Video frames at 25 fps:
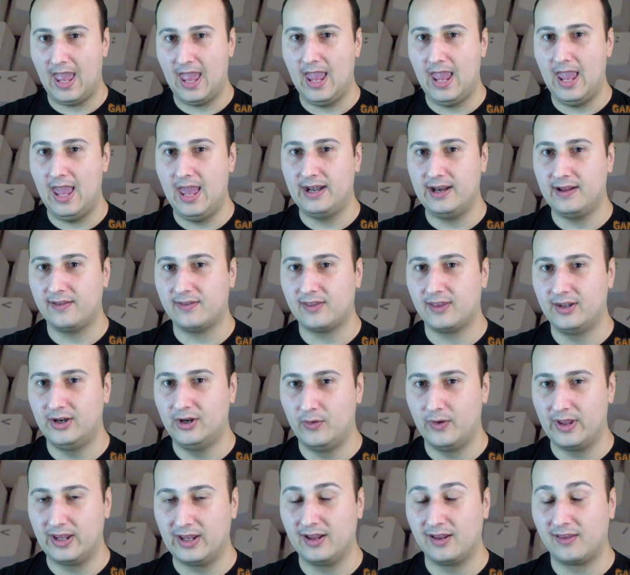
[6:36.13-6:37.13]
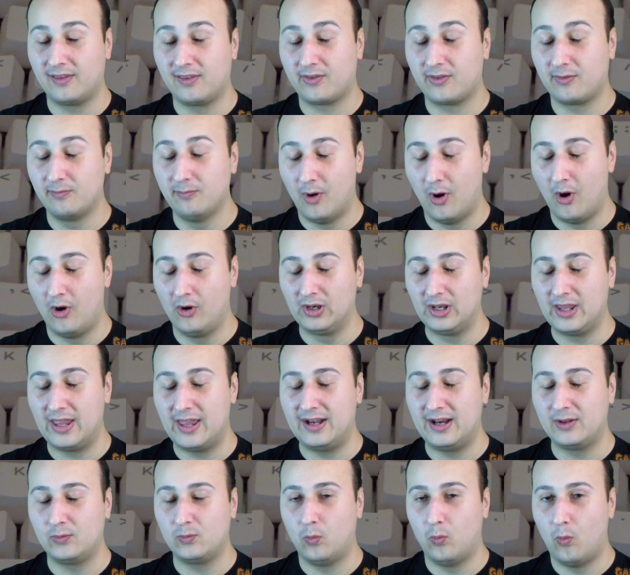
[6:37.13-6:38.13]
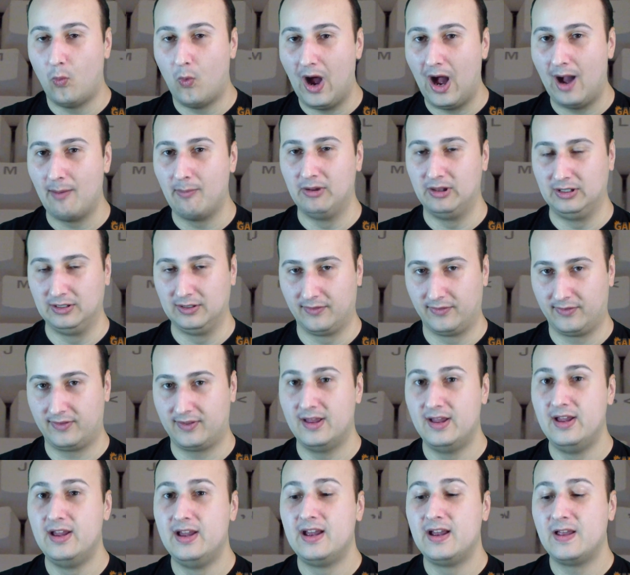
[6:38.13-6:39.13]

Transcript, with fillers: And it's annoying. It's small and it wobbles.